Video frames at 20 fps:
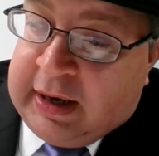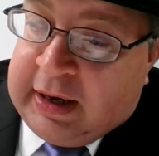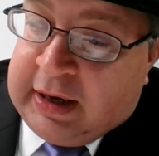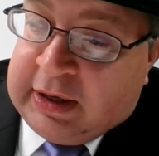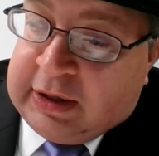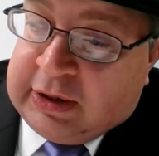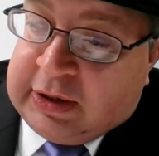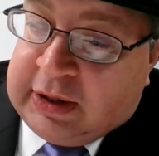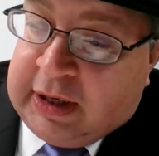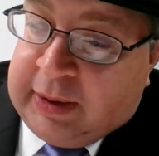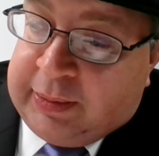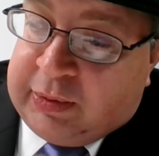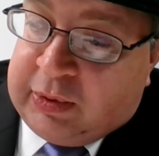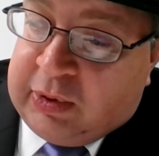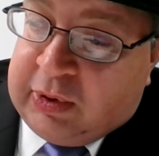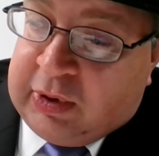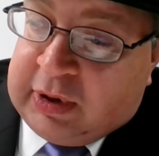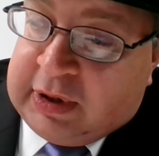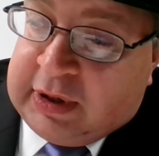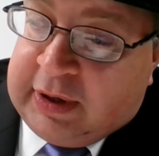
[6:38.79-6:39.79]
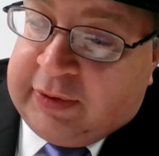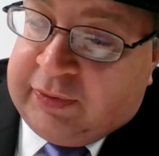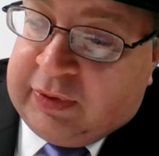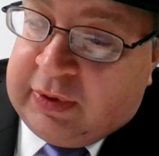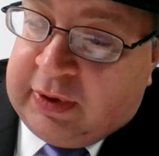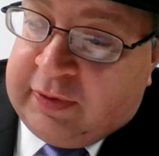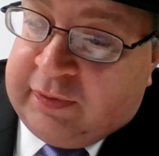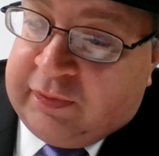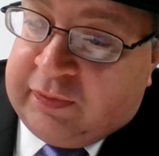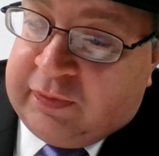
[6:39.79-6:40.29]
and chapter
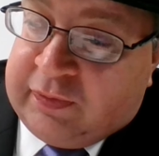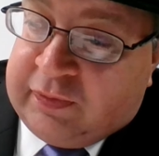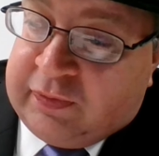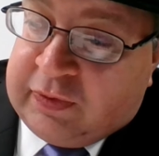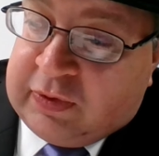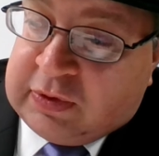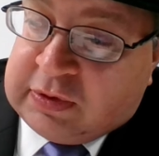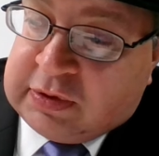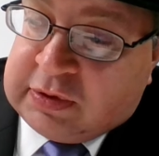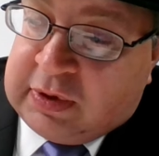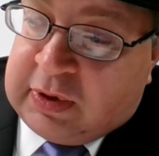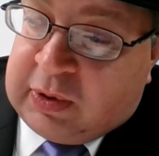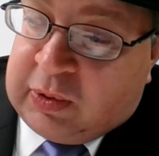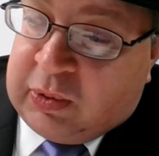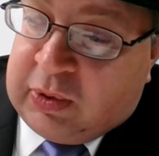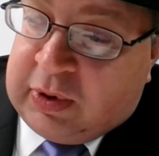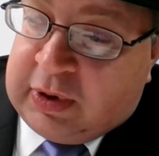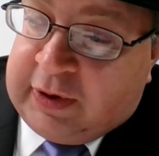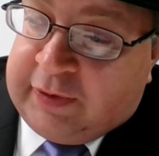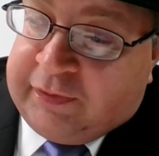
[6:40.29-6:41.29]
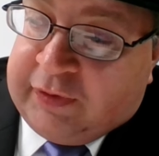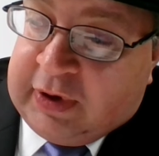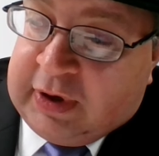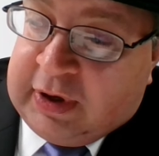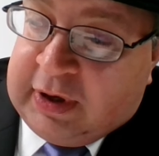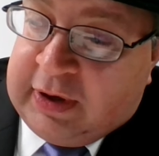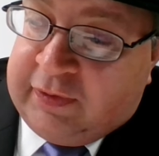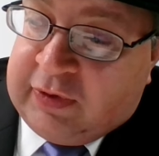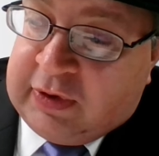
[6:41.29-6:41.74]
11, verse 25